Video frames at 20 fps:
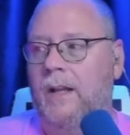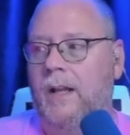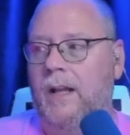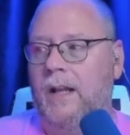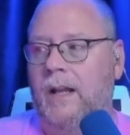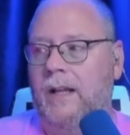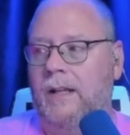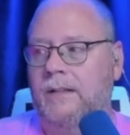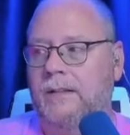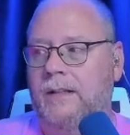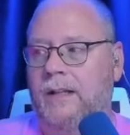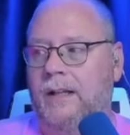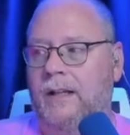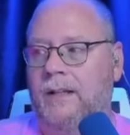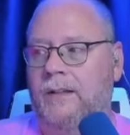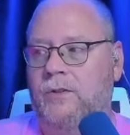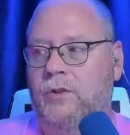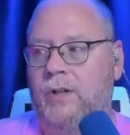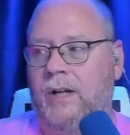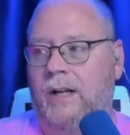And
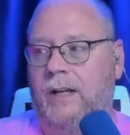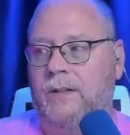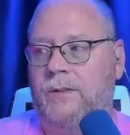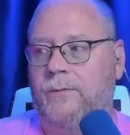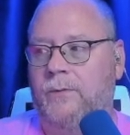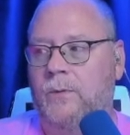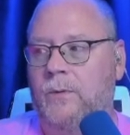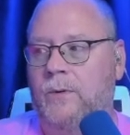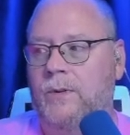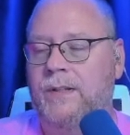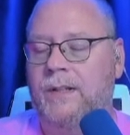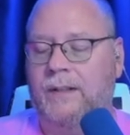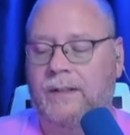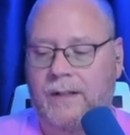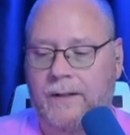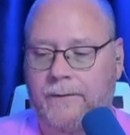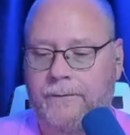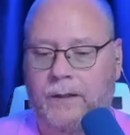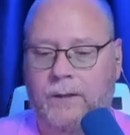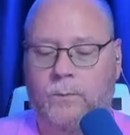a chance for
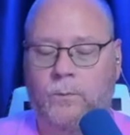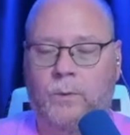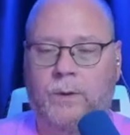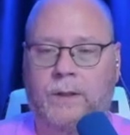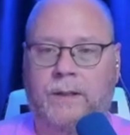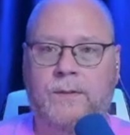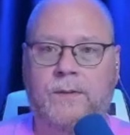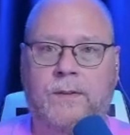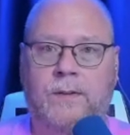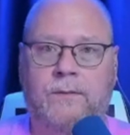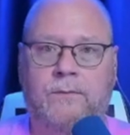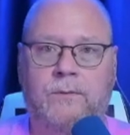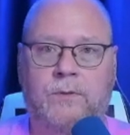significant winds.